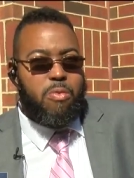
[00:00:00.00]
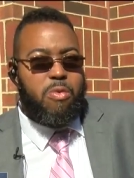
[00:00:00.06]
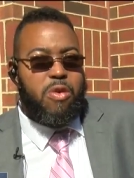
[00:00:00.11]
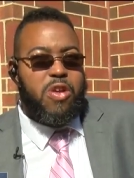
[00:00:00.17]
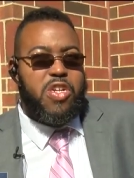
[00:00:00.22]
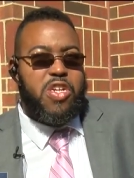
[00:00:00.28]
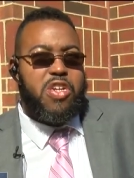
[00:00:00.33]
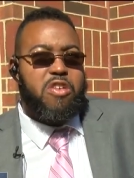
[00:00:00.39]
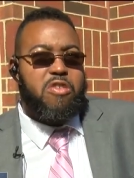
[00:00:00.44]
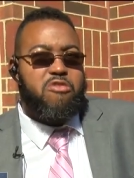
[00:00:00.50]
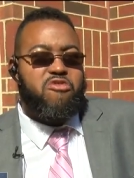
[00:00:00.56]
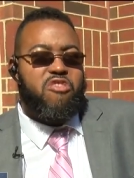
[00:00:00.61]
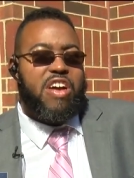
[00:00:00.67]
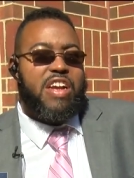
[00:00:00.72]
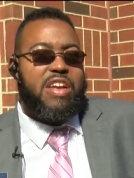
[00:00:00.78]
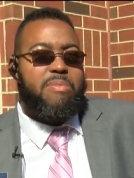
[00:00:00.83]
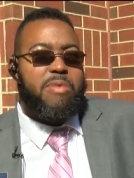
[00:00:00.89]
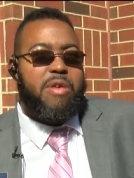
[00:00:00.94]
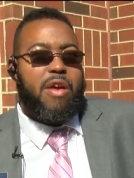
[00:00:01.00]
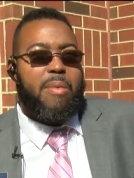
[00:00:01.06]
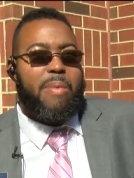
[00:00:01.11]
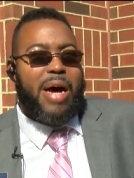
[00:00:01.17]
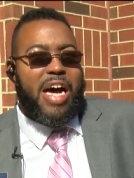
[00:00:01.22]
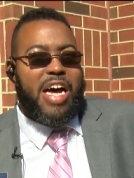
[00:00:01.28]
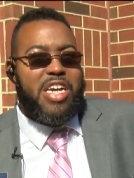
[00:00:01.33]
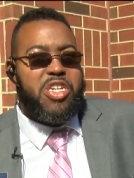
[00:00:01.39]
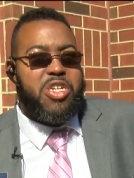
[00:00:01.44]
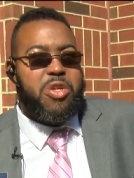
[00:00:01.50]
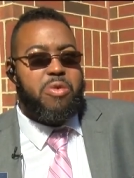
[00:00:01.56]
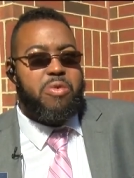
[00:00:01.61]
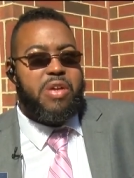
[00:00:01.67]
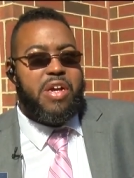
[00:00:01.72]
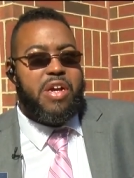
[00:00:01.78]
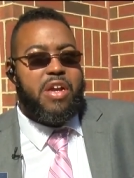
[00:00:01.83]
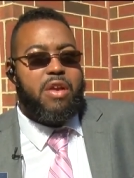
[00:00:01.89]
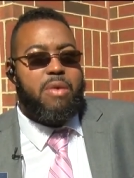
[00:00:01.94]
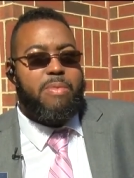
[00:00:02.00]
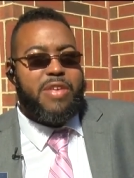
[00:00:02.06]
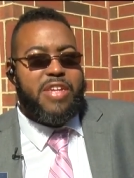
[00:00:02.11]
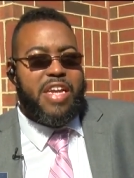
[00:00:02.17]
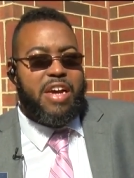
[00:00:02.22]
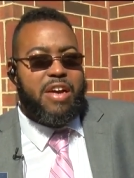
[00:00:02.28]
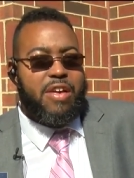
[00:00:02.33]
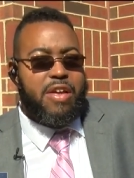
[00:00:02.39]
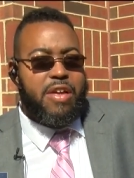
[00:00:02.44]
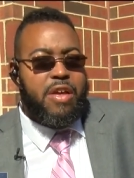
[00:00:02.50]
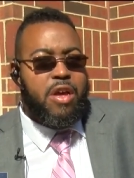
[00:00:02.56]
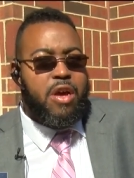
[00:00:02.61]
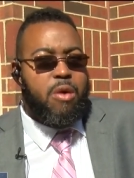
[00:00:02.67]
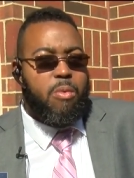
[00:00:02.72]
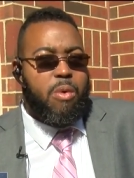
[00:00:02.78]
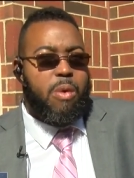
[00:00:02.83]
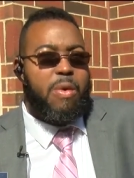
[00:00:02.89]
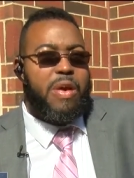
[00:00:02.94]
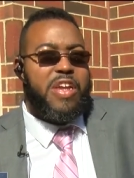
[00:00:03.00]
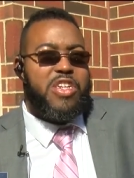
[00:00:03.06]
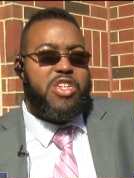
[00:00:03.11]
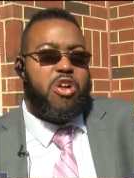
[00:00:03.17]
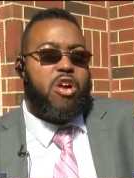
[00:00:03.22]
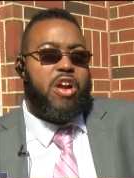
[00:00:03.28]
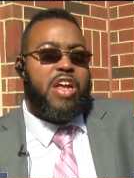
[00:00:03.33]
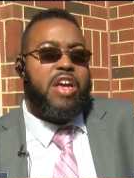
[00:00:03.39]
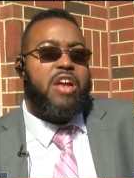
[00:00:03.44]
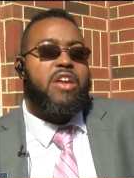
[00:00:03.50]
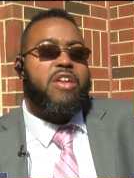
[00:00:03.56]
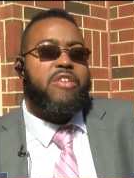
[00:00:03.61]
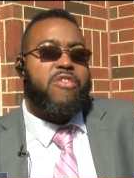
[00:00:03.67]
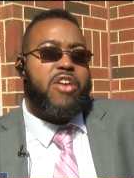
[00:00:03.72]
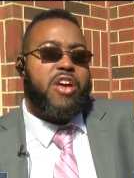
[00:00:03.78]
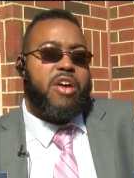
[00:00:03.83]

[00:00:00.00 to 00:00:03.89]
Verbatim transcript: we're still trying to build a posture in Columbus County where we can start healing the